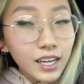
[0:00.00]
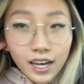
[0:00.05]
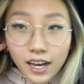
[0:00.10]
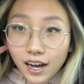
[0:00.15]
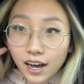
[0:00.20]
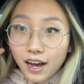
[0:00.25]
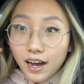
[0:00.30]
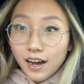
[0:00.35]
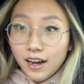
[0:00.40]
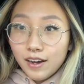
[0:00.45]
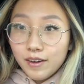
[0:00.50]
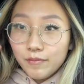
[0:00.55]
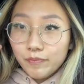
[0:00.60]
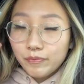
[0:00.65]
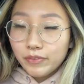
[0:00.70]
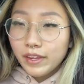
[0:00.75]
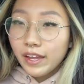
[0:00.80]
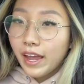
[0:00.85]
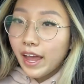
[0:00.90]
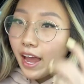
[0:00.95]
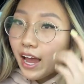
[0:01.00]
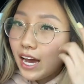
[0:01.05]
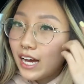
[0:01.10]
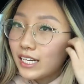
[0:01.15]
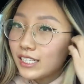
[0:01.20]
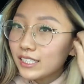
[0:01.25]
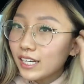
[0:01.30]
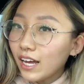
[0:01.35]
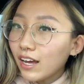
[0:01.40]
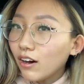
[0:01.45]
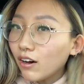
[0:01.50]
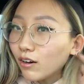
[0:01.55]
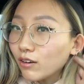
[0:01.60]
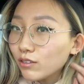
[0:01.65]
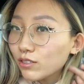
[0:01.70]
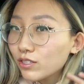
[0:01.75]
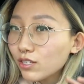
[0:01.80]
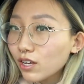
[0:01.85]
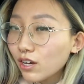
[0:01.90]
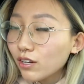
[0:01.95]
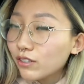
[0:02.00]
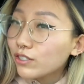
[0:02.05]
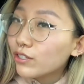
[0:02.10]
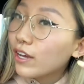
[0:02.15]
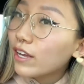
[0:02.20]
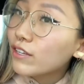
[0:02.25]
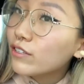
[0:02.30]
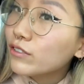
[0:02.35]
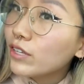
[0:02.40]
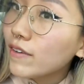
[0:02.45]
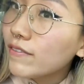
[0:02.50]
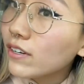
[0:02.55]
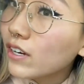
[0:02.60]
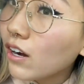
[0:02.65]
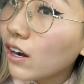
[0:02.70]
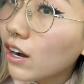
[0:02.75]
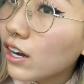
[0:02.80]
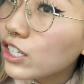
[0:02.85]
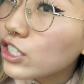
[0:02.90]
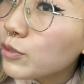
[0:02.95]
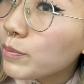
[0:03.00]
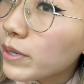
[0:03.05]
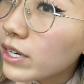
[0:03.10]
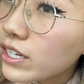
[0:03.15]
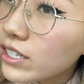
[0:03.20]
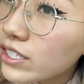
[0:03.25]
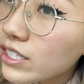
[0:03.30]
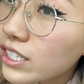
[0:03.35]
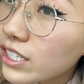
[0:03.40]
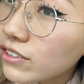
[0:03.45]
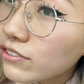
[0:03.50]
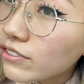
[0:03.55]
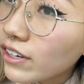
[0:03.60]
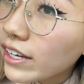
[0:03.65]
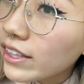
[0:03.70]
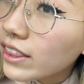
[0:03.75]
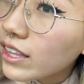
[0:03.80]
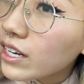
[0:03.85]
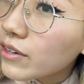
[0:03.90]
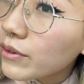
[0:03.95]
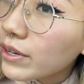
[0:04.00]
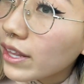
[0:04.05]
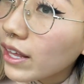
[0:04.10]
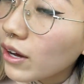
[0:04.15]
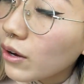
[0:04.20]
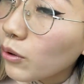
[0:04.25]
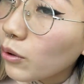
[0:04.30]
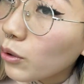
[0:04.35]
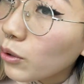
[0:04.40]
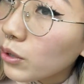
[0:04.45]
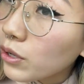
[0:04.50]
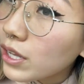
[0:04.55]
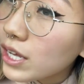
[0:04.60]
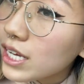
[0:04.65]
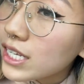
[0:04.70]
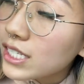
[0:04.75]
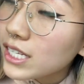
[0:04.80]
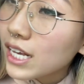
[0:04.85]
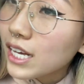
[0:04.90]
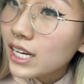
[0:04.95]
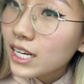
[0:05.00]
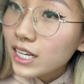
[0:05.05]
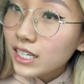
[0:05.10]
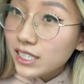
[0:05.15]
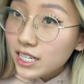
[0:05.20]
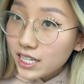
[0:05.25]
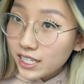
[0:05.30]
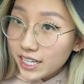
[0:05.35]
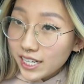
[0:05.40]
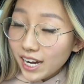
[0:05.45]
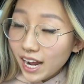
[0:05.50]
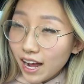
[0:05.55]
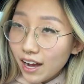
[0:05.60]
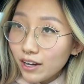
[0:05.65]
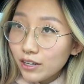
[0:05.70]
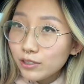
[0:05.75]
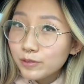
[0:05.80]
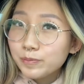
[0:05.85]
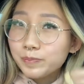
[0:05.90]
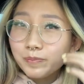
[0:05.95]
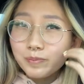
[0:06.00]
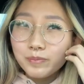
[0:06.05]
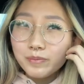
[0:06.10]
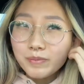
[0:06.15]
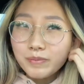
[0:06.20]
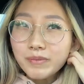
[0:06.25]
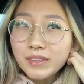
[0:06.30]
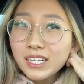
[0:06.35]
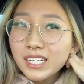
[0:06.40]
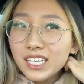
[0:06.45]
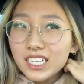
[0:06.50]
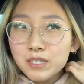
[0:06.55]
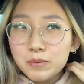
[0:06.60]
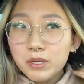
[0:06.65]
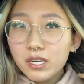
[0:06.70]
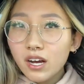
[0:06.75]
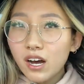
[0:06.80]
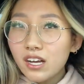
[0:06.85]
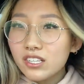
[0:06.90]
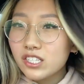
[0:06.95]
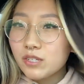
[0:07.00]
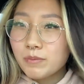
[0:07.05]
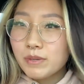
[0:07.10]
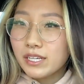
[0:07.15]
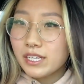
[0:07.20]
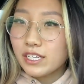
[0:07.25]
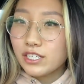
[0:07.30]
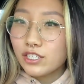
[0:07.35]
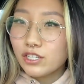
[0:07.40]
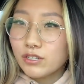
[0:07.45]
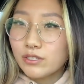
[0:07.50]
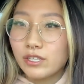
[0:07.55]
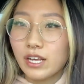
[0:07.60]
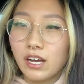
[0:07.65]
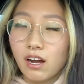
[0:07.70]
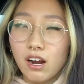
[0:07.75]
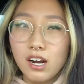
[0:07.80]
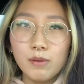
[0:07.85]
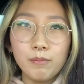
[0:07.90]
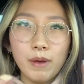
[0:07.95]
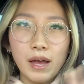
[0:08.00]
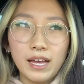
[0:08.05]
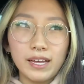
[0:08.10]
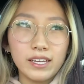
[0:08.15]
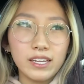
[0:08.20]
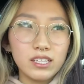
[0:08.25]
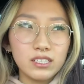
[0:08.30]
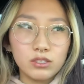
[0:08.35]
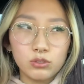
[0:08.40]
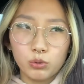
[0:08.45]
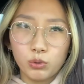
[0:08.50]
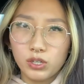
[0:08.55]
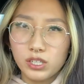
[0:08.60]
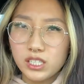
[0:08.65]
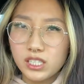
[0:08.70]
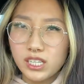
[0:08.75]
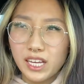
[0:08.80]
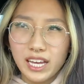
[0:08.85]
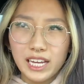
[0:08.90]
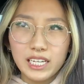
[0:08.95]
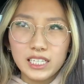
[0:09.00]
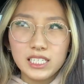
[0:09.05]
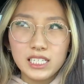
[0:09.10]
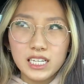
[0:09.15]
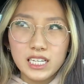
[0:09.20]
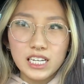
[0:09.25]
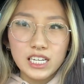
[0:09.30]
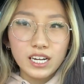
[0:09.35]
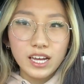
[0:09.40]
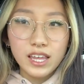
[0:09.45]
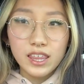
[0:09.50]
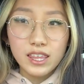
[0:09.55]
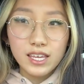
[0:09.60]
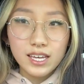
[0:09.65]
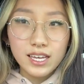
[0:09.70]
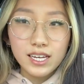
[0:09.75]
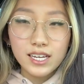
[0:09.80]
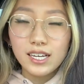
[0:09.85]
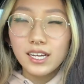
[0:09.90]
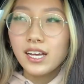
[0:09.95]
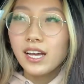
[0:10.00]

um, and I also, so I used to have a conch piercing right there where that hole is, tuck it out, it's been causing me issues i got it back in 2018 i think